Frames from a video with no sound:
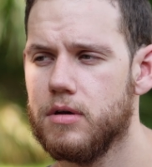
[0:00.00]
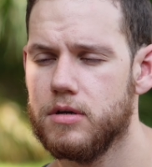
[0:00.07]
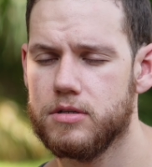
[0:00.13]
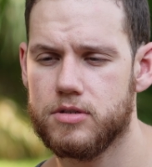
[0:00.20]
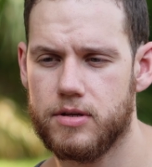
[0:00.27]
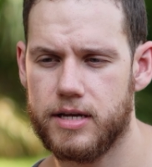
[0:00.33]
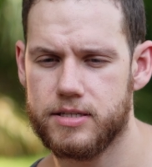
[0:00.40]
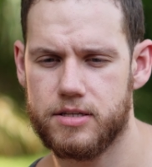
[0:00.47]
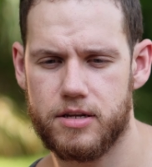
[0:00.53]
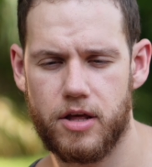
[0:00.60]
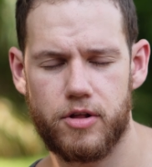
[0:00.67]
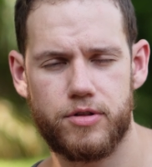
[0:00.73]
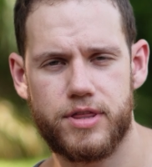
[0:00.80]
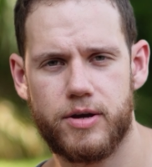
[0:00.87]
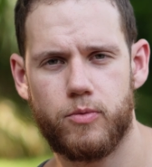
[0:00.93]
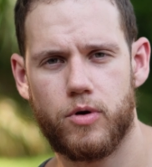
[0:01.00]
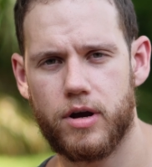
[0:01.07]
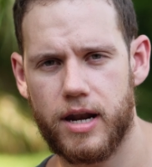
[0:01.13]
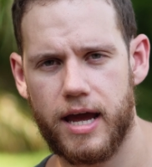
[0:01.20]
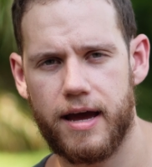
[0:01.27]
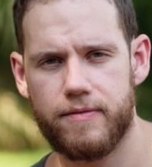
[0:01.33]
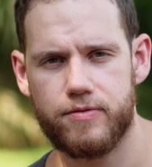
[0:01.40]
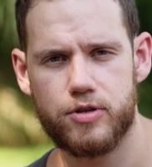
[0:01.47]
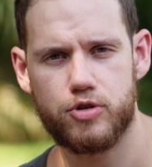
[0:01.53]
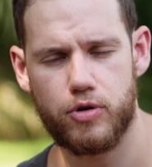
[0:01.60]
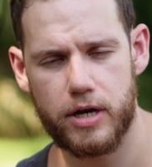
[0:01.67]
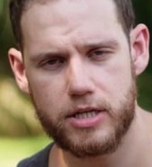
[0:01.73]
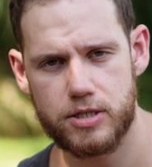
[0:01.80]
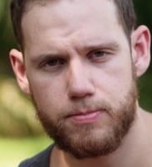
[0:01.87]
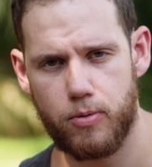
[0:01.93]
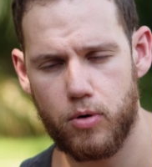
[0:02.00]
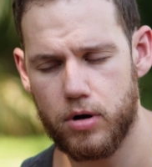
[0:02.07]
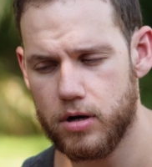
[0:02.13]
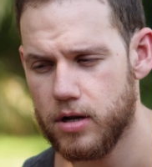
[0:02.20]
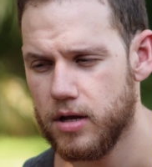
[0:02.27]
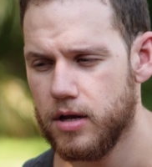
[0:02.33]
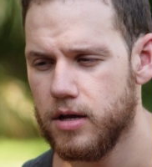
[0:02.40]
So that's another thing we're going to have to transport.